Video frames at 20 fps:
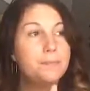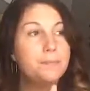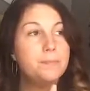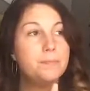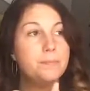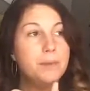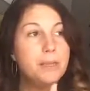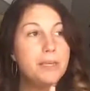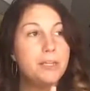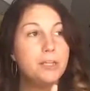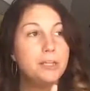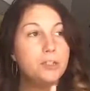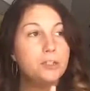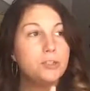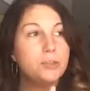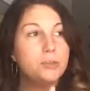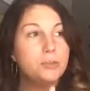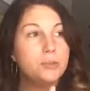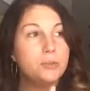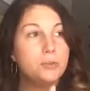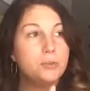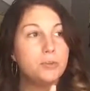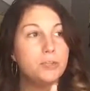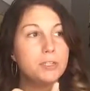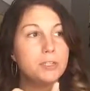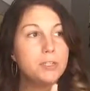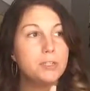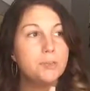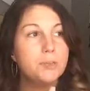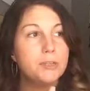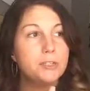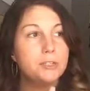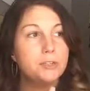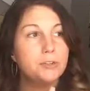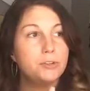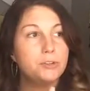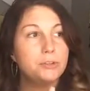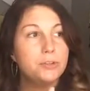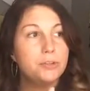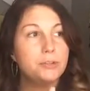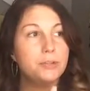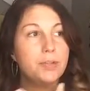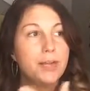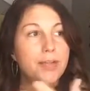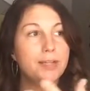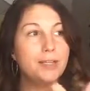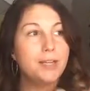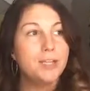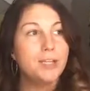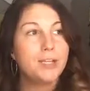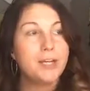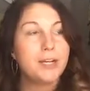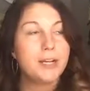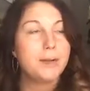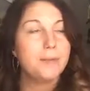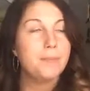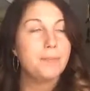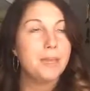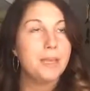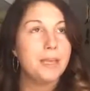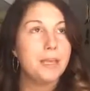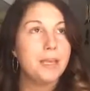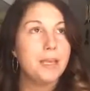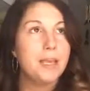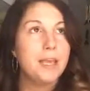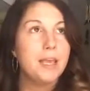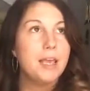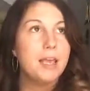be in your truth, express your truth, and then you're going to be